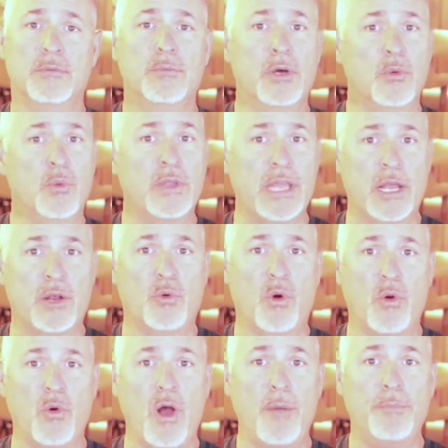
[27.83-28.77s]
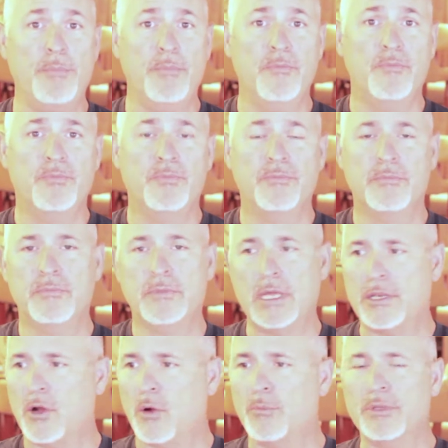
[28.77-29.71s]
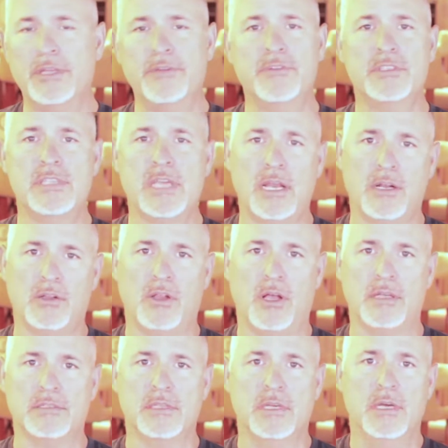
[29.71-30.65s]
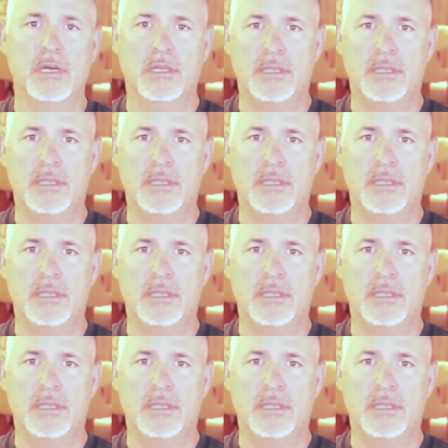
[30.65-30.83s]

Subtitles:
but when they grow up, they don't believe in Santa Claus.